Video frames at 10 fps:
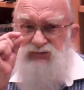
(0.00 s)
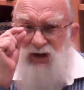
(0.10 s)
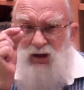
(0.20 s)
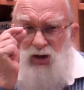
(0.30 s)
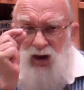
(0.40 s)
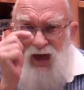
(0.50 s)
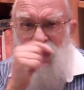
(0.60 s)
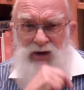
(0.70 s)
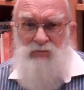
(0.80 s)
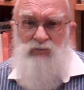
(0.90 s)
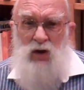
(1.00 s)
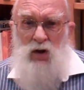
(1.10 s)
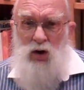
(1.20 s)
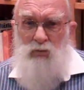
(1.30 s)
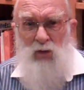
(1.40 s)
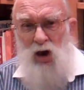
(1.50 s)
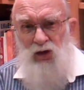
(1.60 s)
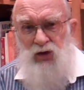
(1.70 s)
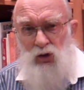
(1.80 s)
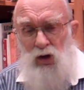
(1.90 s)
single atom or
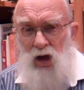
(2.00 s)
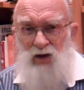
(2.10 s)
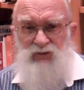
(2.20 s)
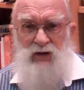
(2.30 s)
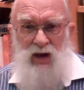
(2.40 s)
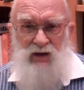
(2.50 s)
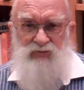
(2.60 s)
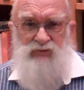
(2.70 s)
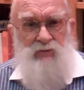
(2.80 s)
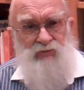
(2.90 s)
molecule of it left.